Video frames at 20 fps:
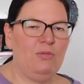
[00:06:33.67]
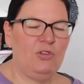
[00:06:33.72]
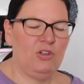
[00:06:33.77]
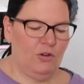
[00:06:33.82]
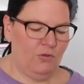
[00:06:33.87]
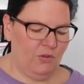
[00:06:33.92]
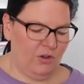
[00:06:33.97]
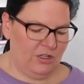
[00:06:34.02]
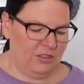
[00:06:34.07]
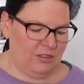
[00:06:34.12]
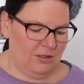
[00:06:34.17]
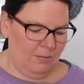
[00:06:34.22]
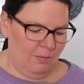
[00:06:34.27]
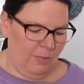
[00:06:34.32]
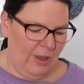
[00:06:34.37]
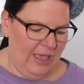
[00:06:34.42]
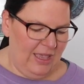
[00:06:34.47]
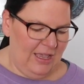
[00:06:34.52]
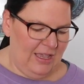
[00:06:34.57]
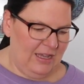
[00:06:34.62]
So I've got some
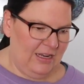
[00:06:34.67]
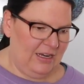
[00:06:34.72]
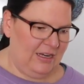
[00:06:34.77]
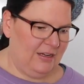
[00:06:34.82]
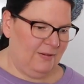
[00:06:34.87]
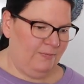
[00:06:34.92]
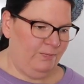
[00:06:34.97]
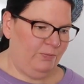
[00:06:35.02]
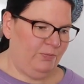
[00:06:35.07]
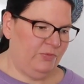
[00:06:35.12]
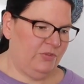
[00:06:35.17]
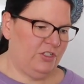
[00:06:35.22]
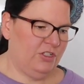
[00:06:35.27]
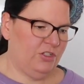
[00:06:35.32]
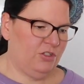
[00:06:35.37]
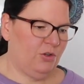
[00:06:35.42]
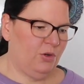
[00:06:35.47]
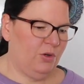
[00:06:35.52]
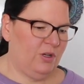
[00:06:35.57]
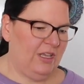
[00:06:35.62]
bacon
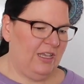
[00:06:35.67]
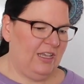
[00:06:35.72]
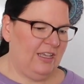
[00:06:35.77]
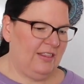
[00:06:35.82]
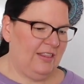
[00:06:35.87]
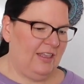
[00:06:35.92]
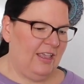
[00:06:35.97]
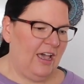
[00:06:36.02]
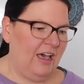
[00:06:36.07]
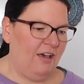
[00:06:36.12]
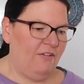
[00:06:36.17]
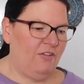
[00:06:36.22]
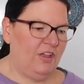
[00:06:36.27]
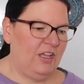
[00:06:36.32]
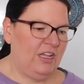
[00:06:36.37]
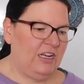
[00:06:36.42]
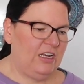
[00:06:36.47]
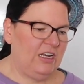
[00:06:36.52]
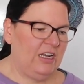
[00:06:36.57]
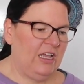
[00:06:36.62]
just cooking in the
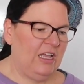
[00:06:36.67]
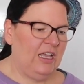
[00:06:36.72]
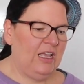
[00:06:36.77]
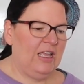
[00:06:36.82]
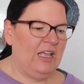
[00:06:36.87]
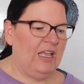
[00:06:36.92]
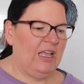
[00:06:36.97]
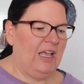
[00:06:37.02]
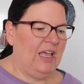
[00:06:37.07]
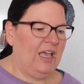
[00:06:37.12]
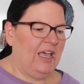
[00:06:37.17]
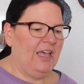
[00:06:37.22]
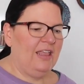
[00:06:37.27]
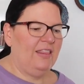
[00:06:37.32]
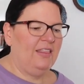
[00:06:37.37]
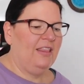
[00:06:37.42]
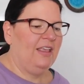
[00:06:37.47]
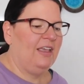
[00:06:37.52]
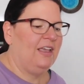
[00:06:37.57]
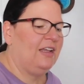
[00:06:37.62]
oven,
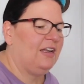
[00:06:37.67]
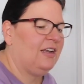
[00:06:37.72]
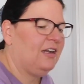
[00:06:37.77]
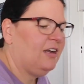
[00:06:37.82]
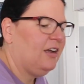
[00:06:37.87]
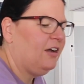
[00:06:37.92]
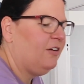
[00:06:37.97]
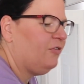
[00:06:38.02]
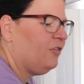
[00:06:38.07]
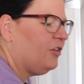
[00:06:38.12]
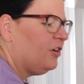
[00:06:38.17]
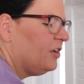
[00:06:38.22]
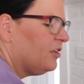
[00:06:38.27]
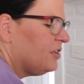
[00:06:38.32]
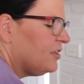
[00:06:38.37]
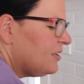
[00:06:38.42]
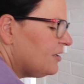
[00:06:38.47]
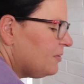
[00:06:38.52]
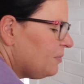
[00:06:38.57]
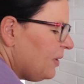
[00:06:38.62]
and then I've
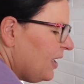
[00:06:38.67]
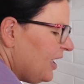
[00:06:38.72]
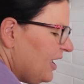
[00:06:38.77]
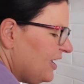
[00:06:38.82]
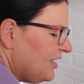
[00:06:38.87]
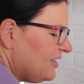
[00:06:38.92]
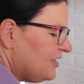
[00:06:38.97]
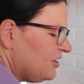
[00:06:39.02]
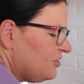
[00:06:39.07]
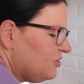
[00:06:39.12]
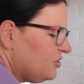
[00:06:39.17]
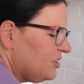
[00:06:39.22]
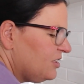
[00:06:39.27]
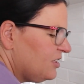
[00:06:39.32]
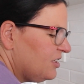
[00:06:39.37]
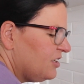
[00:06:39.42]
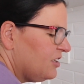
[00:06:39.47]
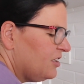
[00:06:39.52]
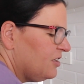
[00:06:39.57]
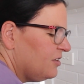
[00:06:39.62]
got some eggs I'm
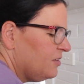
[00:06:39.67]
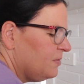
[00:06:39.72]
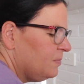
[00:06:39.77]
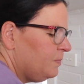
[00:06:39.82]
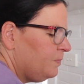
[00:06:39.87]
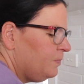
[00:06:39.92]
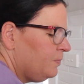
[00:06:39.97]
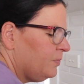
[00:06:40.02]
just going to